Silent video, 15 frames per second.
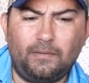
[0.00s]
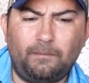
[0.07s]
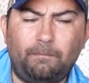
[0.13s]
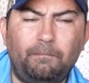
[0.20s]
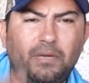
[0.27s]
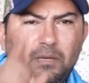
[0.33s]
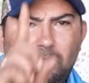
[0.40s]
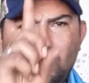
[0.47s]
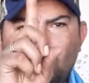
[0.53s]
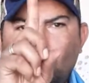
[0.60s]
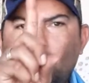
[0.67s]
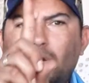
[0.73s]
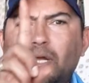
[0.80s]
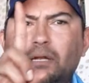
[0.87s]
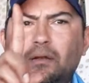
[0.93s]
Maybe
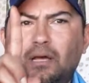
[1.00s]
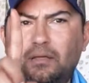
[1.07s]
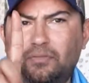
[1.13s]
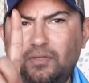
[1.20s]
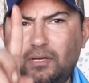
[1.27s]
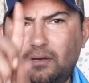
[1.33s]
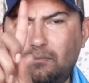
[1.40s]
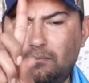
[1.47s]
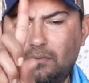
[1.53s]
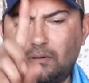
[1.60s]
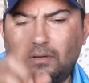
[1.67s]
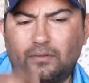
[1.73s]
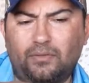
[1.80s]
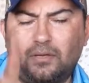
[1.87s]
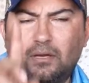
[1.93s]
one, I think.
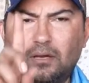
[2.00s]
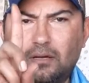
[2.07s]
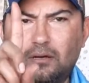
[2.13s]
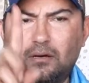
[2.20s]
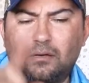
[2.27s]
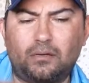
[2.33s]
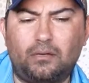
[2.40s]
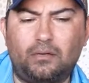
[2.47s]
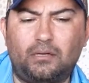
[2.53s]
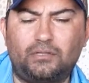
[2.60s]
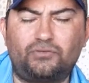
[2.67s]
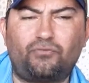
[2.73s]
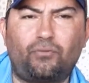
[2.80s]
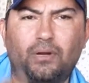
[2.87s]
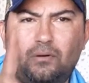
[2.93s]
I think I caught a
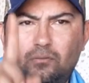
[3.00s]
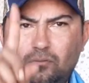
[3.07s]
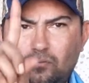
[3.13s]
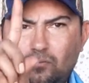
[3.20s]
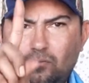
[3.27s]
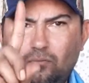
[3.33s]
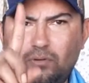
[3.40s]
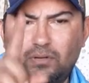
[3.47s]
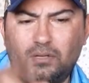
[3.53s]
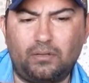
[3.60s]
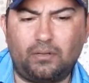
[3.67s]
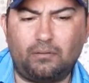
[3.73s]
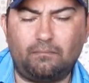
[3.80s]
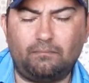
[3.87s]
trout with it.